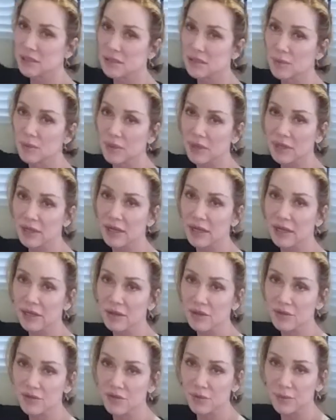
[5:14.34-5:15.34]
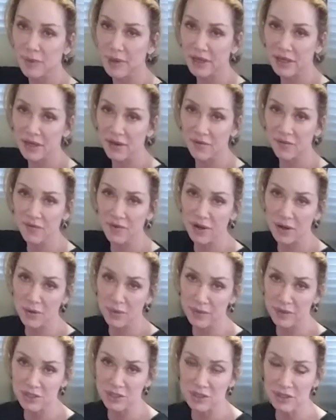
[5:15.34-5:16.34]
is the one that I use for my kefir,
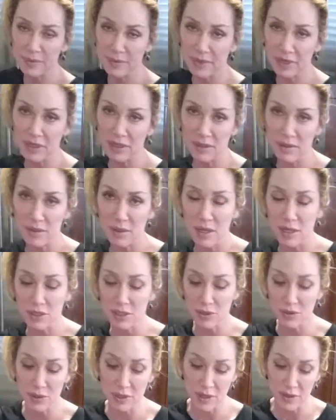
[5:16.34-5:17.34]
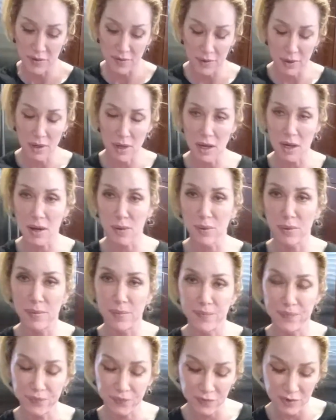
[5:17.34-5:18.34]
which I'm gonna do another
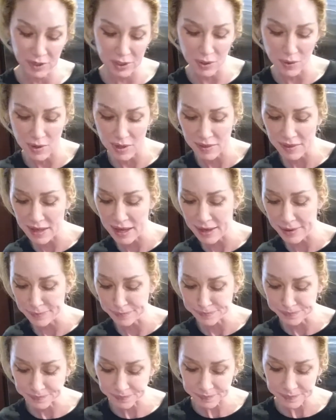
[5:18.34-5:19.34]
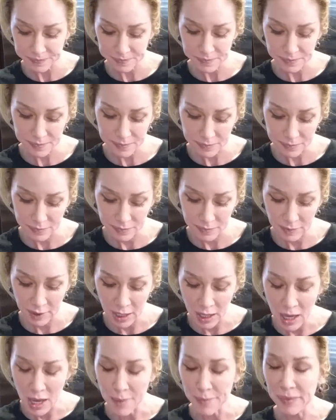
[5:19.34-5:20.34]
video on that.
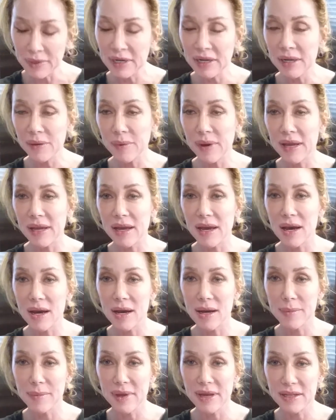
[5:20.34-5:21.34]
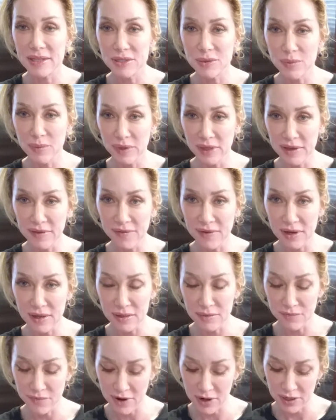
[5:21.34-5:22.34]
But anyway, it's really
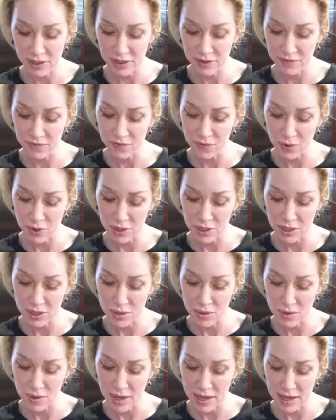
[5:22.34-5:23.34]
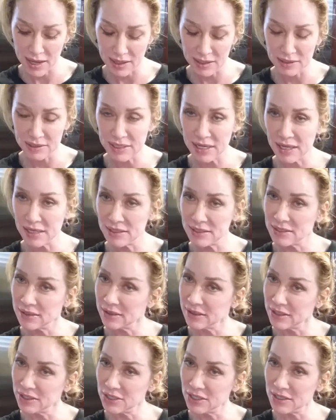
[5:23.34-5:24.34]
fun, very good for you, and tastes
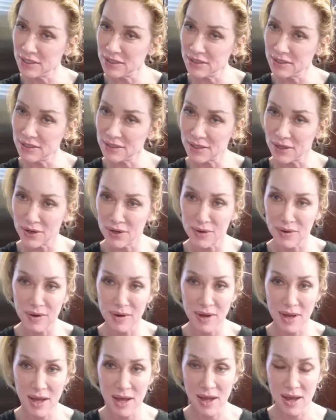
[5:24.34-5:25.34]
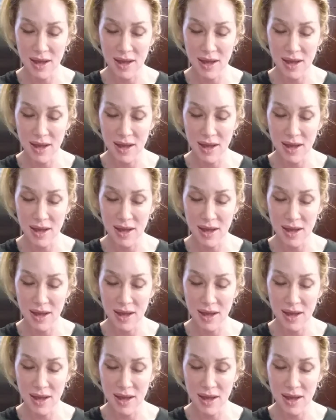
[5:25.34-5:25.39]
delicious. So